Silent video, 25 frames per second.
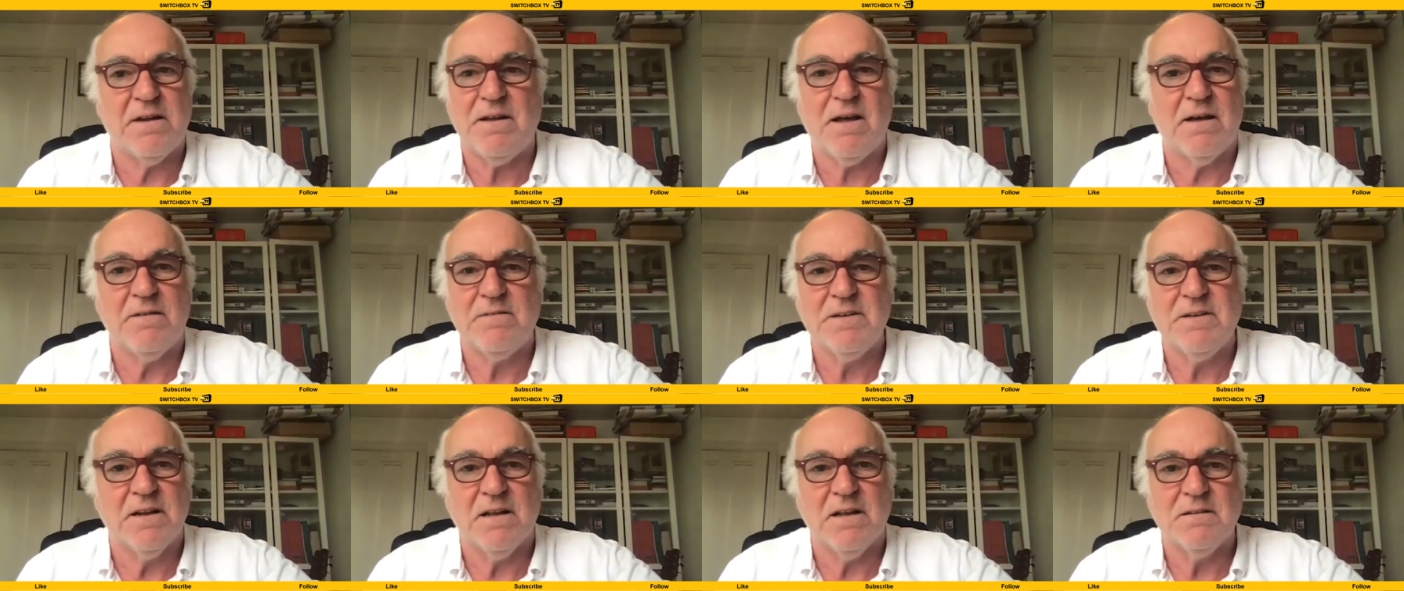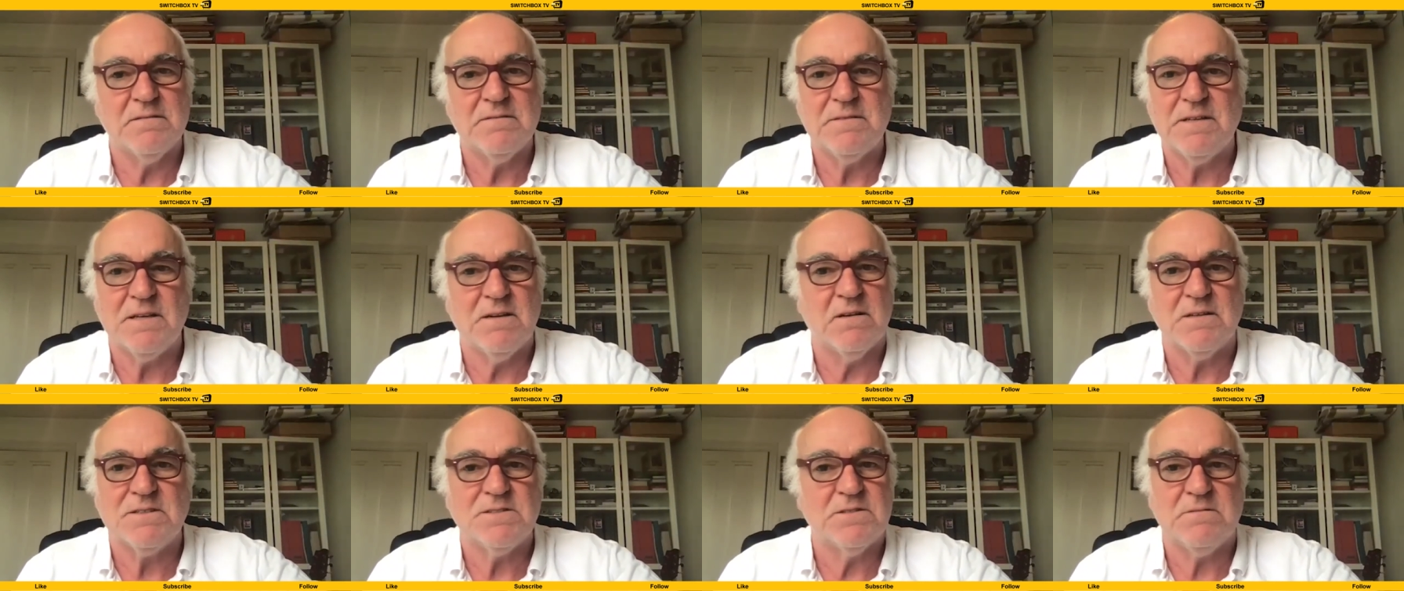you know, they're
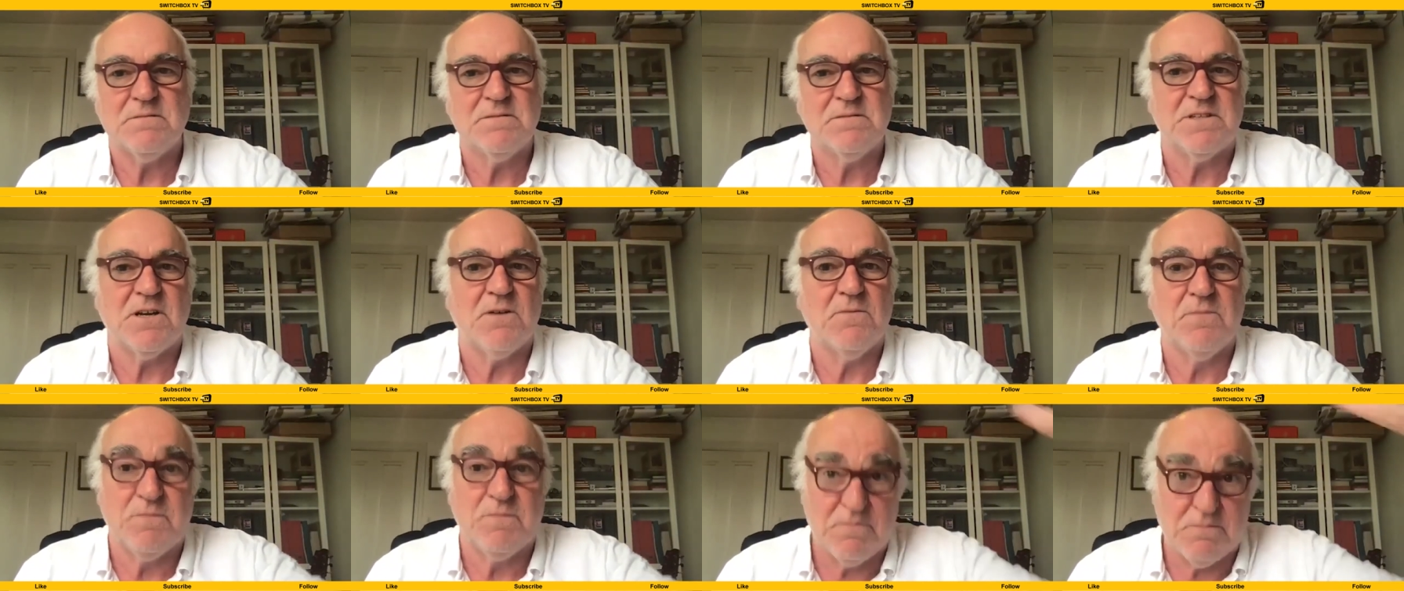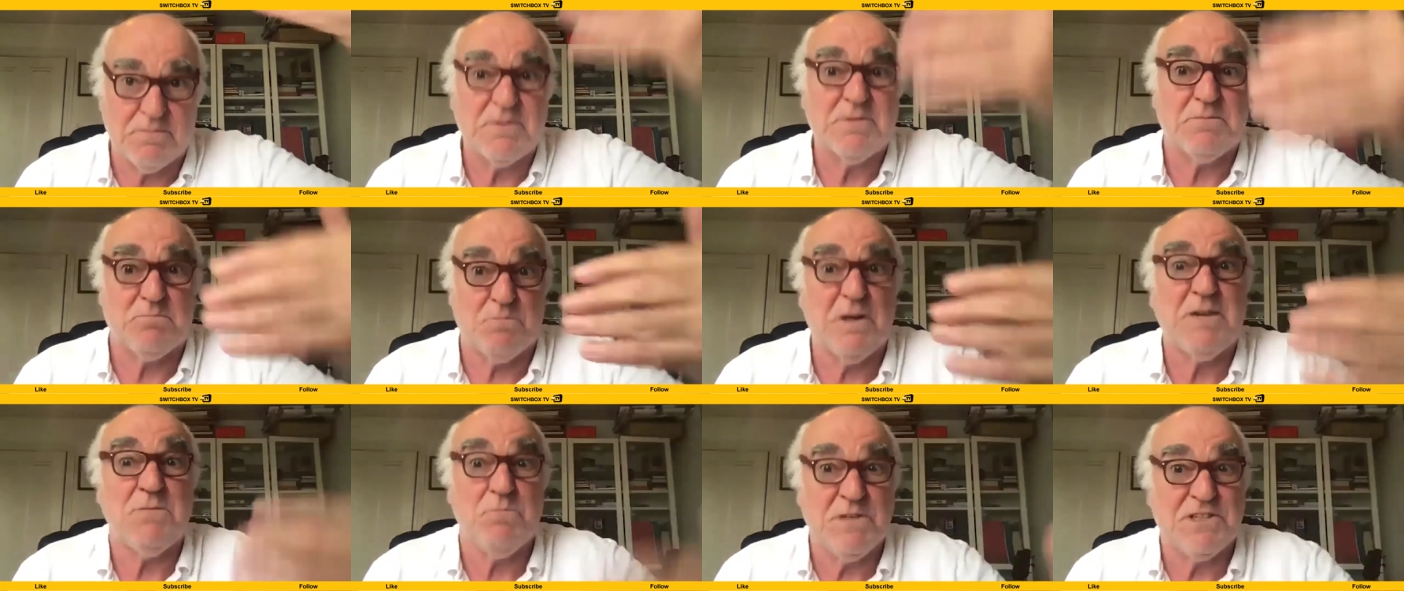not. So
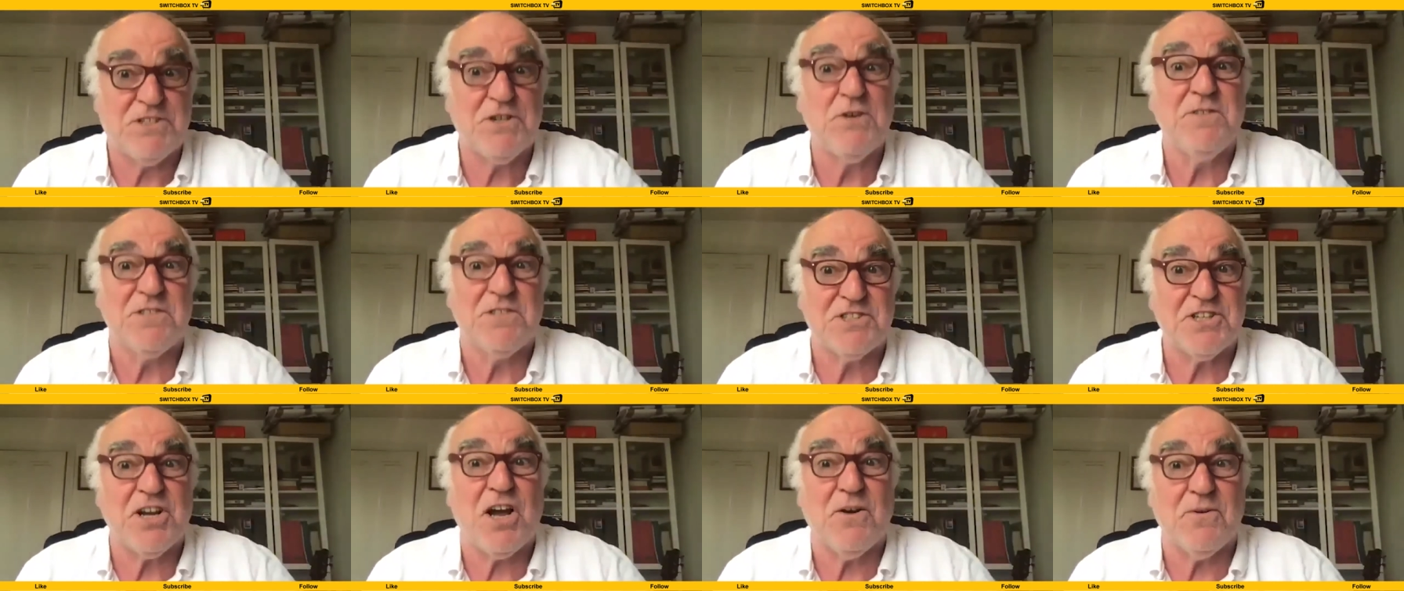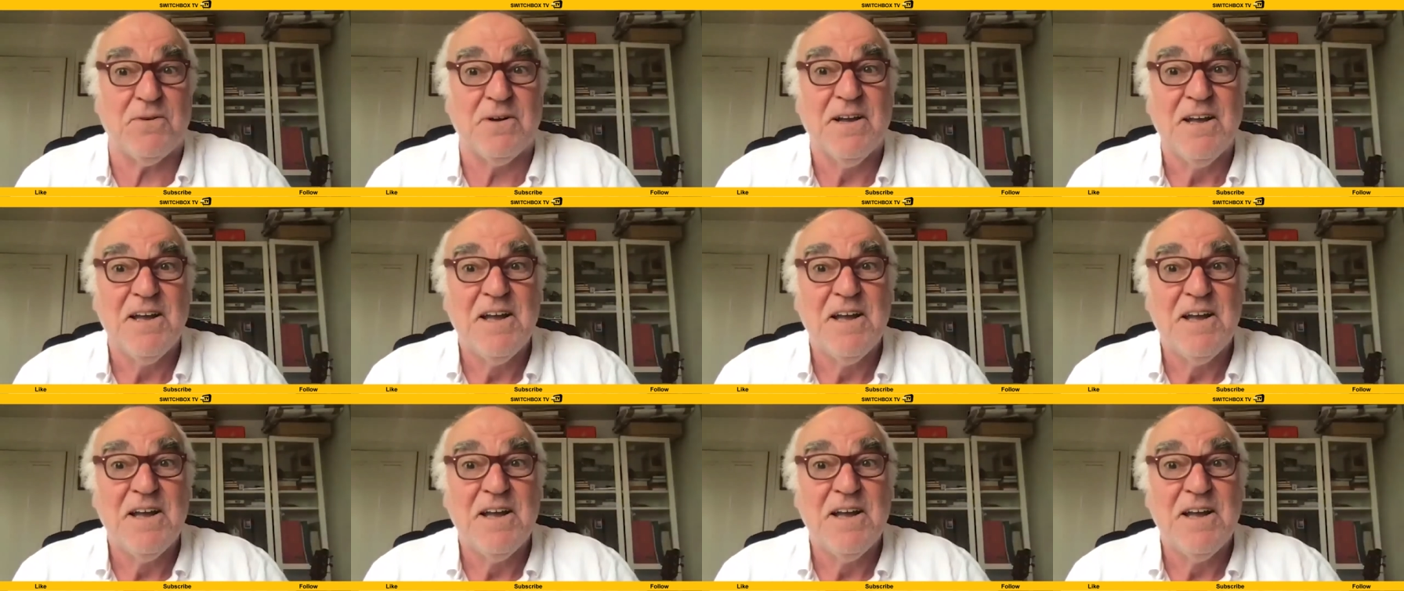we'd do the show.